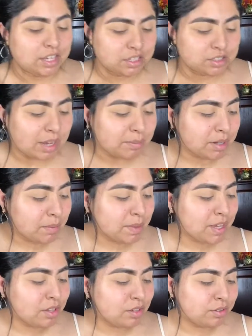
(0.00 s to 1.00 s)
So I'm gonna be
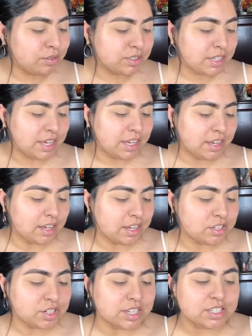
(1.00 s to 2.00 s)
using a
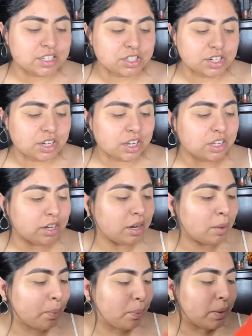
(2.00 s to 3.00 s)
transition color.
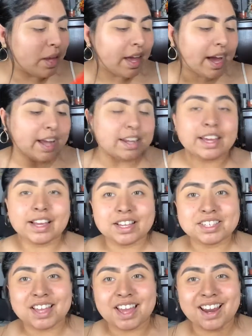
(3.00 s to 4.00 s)
Like I
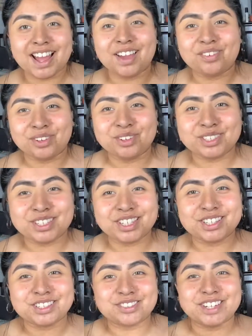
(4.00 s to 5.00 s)
said, I've used
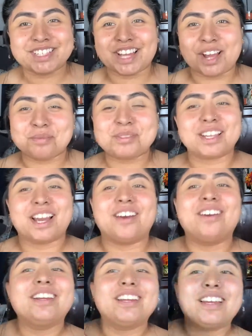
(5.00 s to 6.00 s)
this 3 times now.
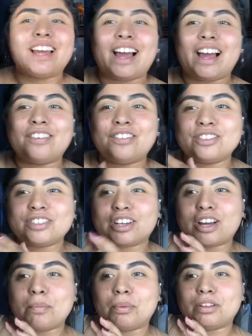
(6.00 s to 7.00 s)
I've used a
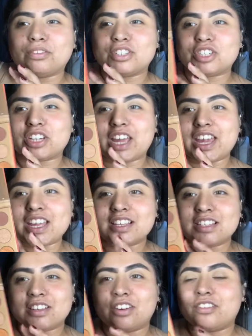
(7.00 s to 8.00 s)
couple of the
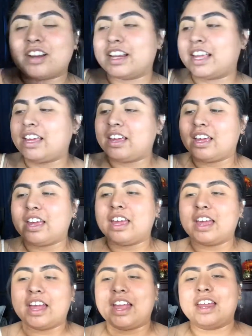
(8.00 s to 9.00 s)
shades already,
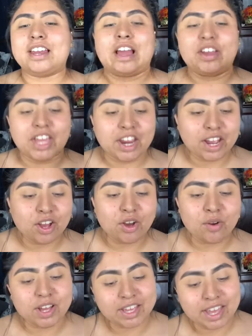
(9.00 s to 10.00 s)
and now here I
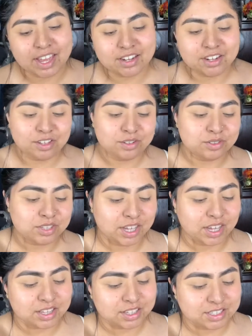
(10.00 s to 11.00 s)
go again
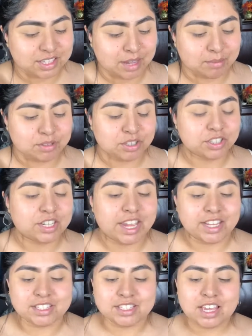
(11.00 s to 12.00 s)
using the same
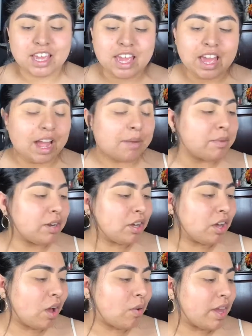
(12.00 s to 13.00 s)
shades. I'm gonna
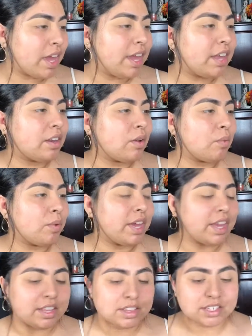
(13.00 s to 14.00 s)
go in
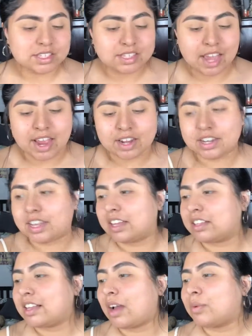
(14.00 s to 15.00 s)
with Sandy.
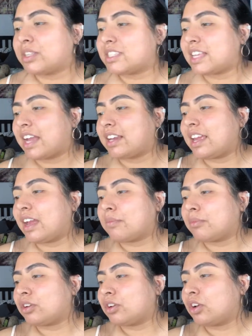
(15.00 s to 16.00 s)
Now with Sandy,
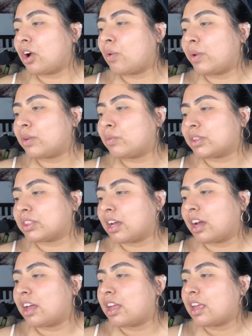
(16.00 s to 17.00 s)
I'm gonna go in with
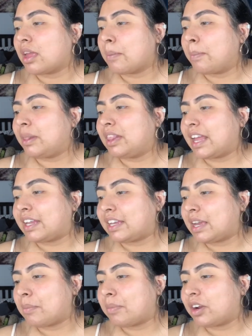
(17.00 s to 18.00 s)
the
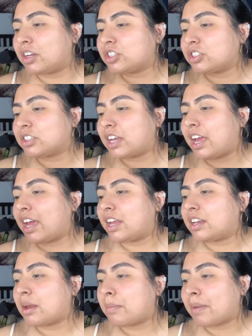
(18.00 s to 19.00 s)
blending brush,
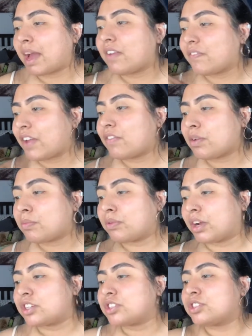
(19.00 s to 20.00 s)
and my favorite
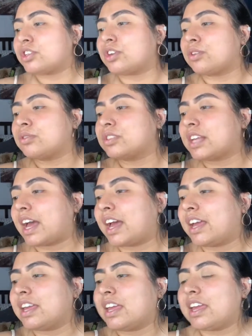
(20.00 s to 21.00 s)
brush to use
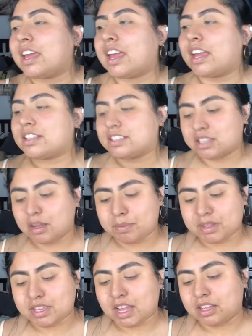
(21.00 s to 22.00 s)
that, it's the
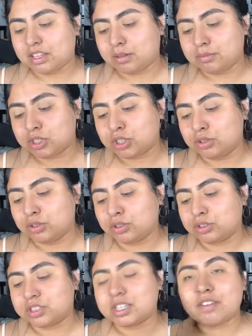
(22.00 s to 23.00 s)
Bdellium
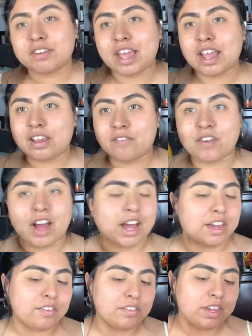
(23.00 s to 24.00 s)
Tools
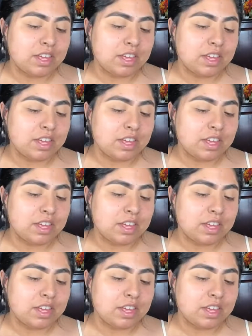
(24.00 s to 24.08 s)
785.